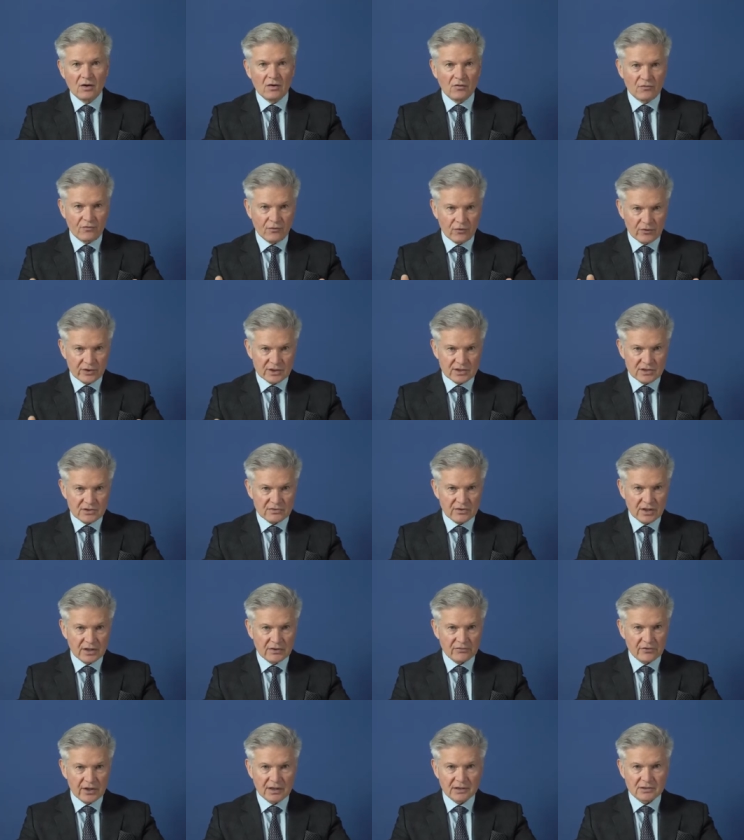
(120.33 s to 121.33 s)
forestry
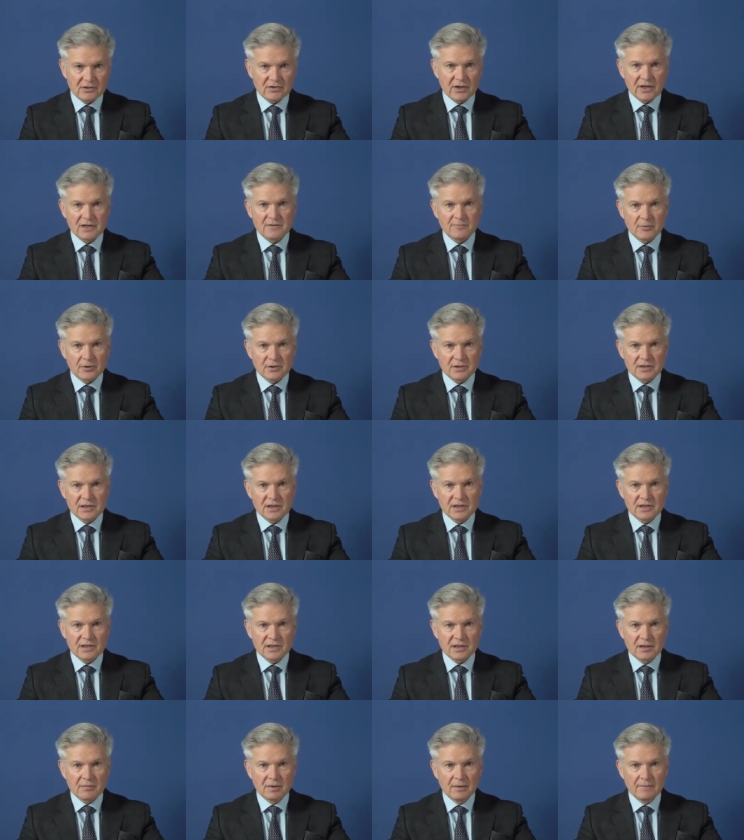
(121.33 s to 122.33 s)
and rail transport
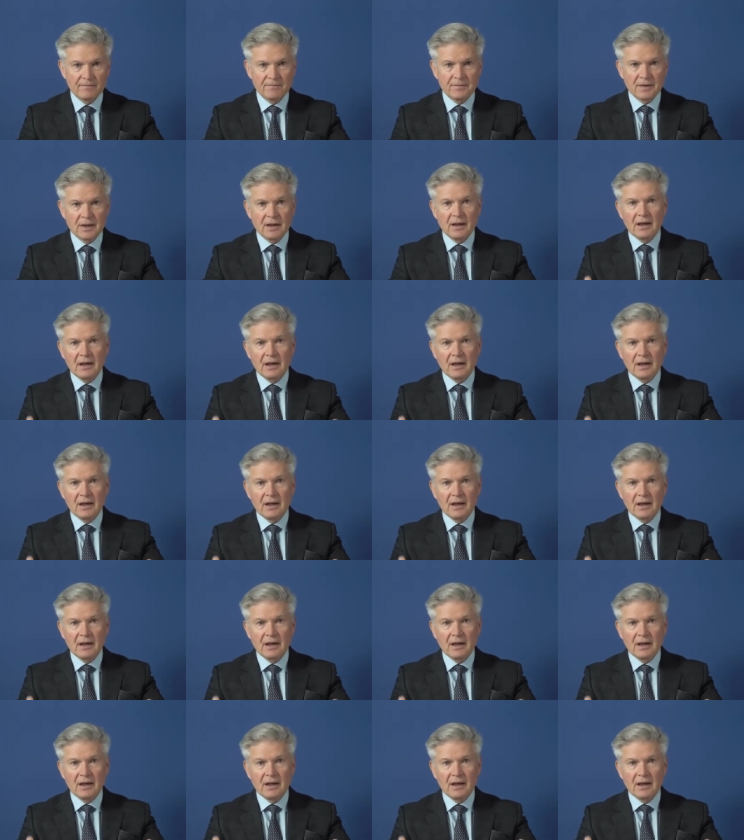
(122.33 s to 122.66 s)
system,